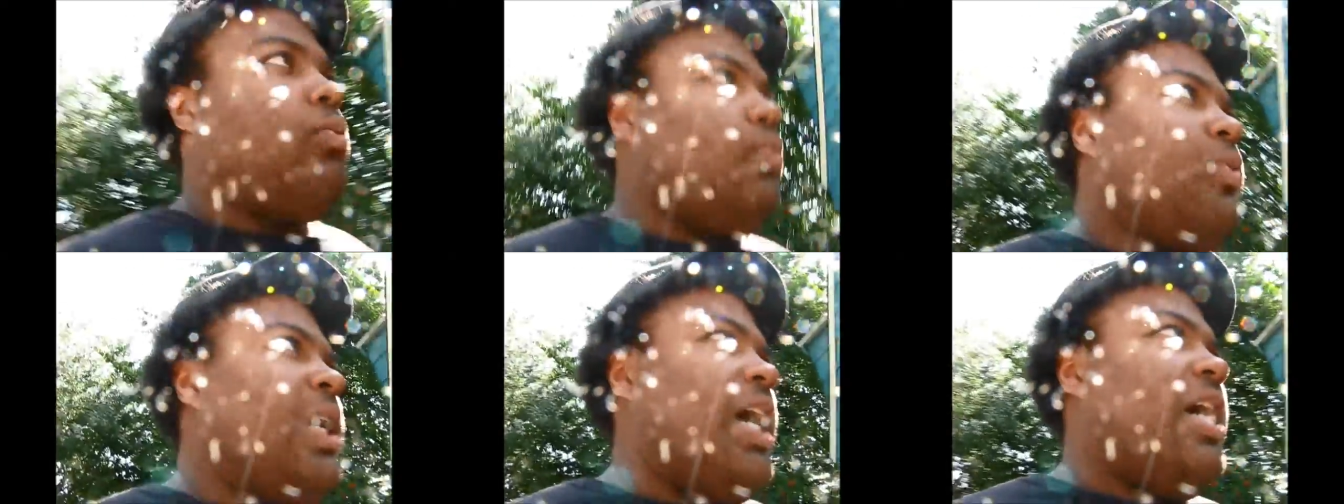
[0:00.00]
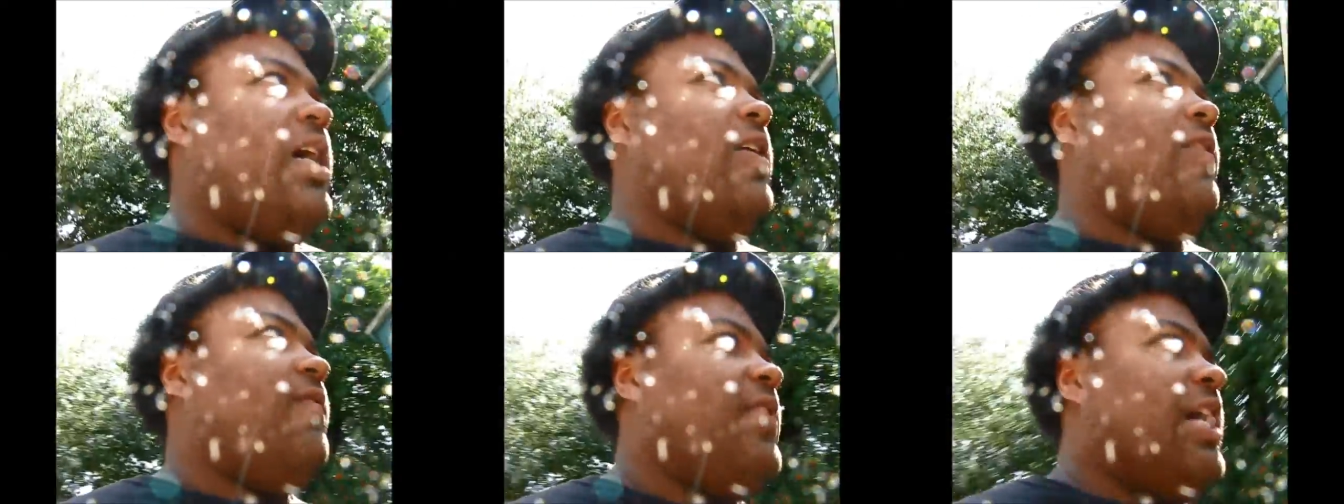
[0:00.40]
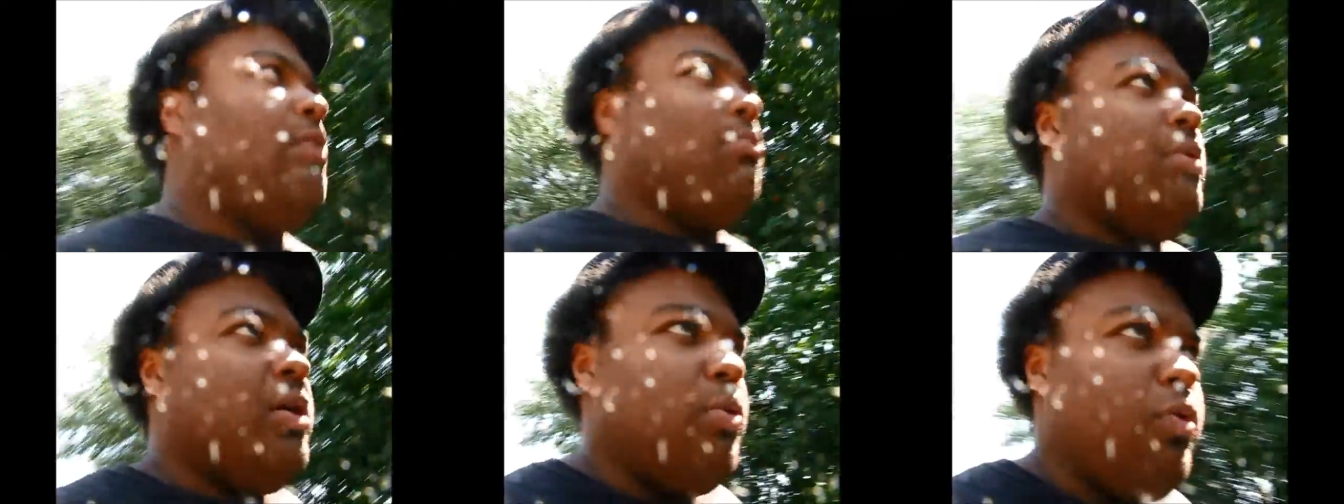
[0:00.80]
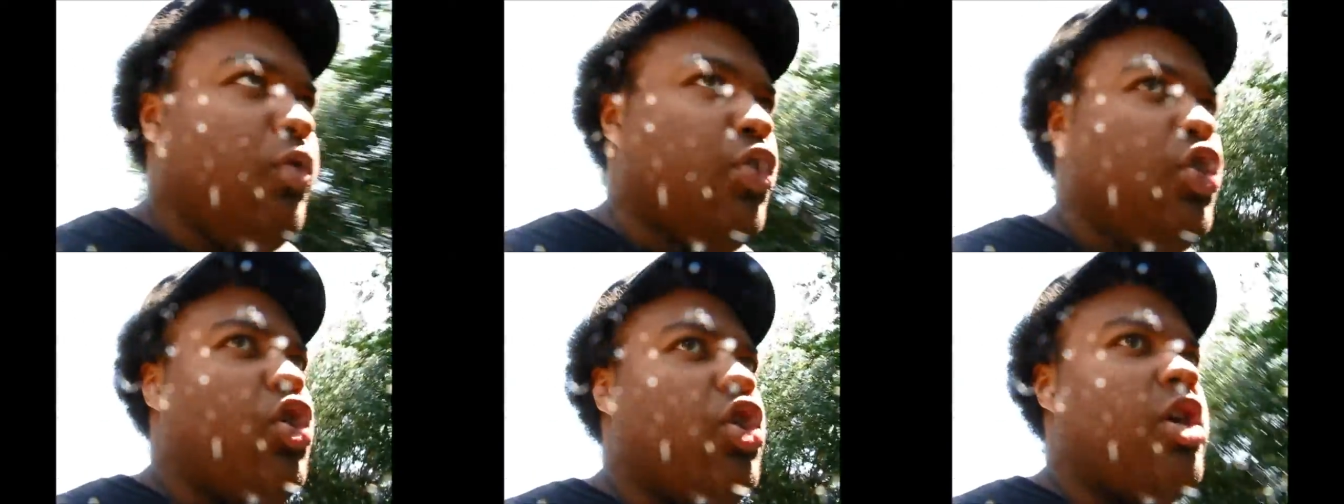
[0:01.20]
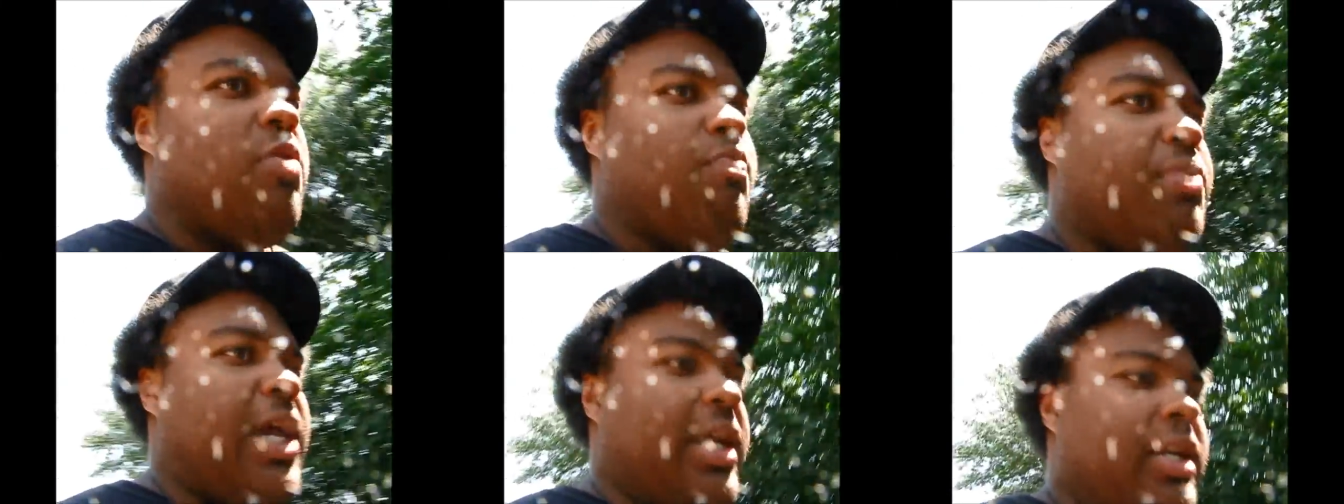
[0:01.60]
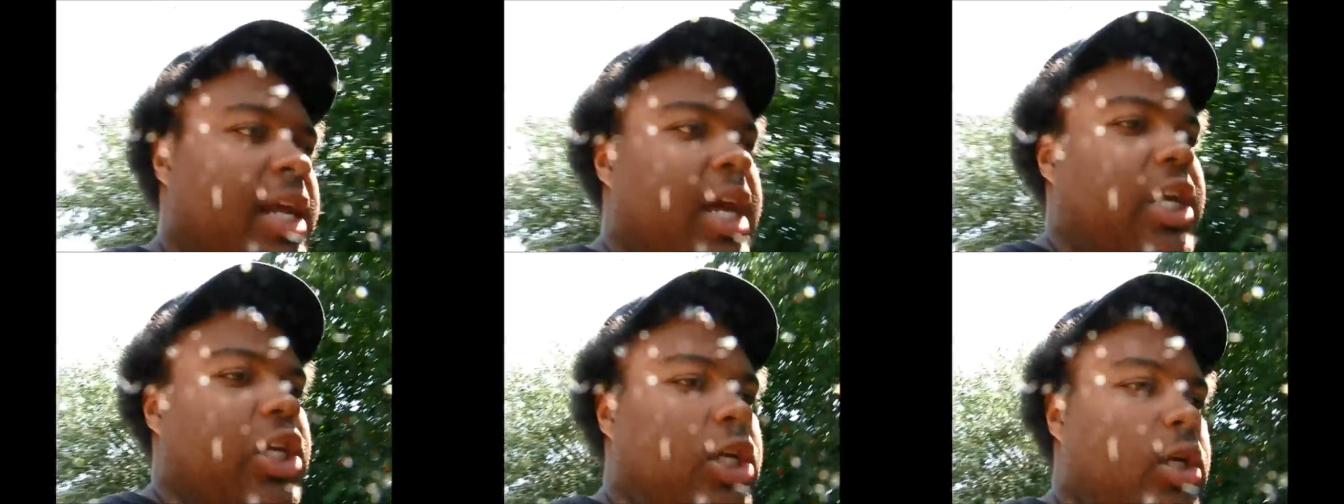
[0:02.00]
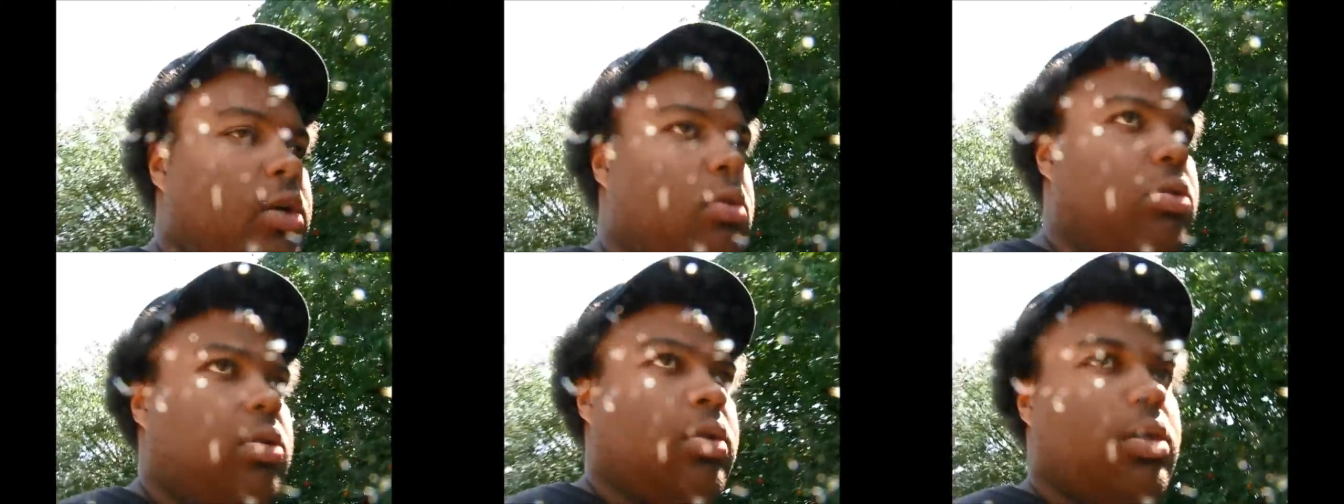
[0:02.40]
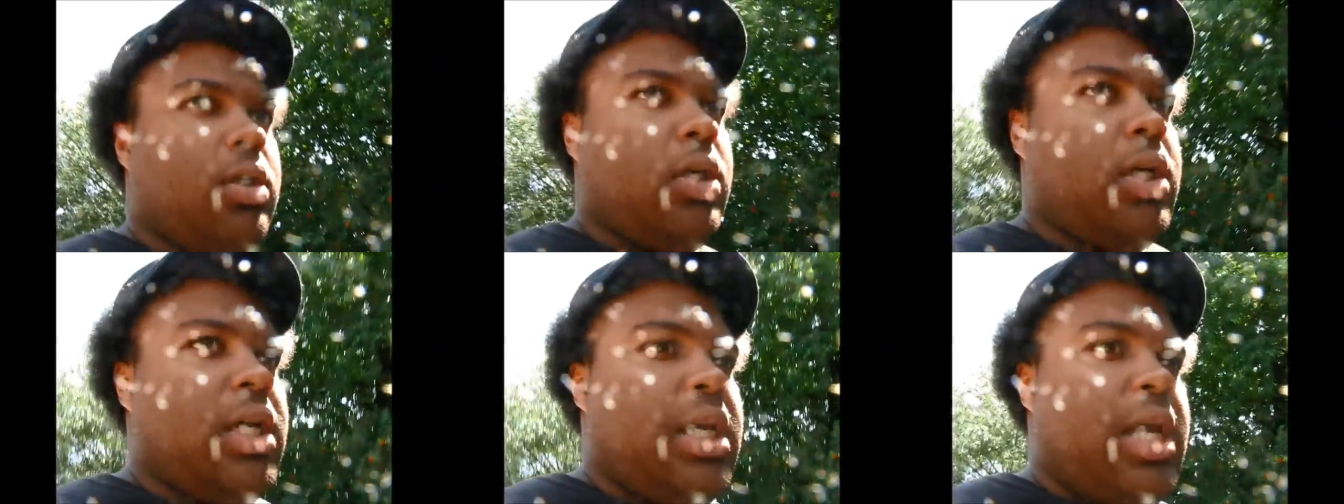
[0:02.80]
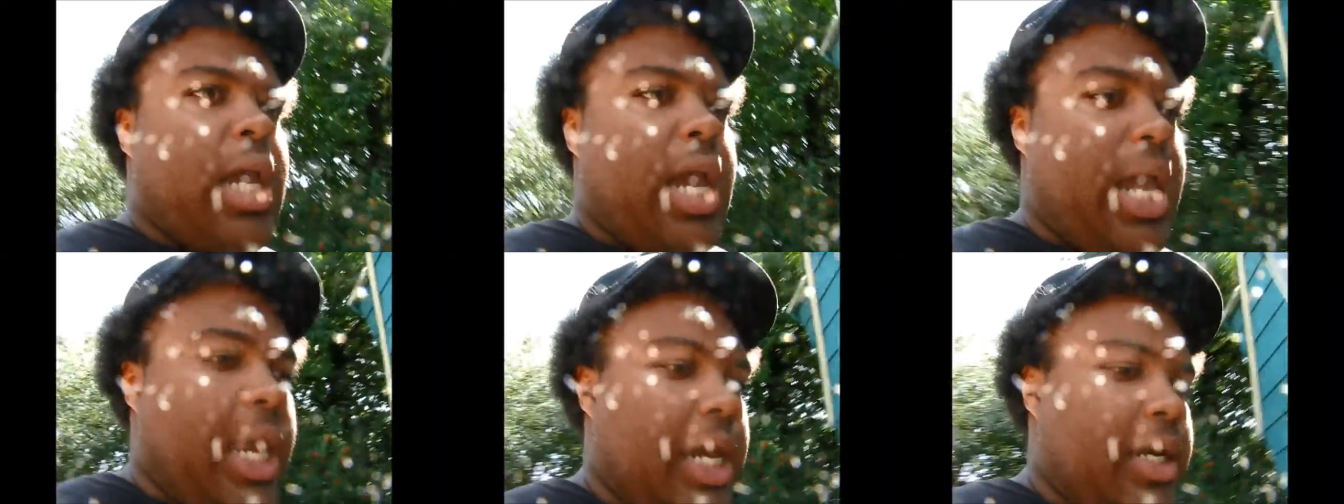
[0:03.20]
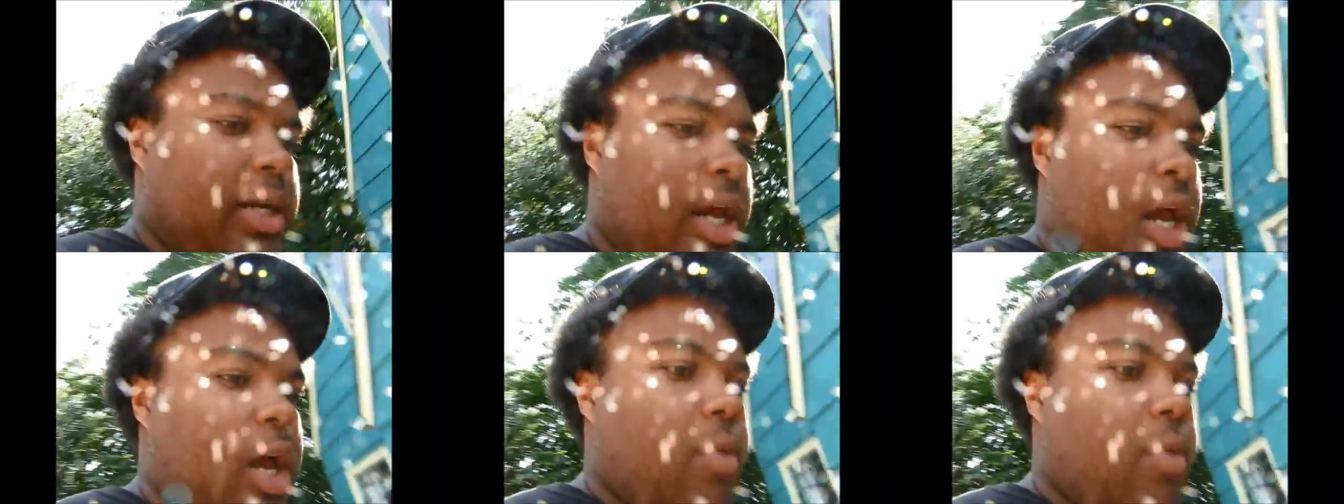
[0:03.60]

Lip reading: we had a family reunion picnic, and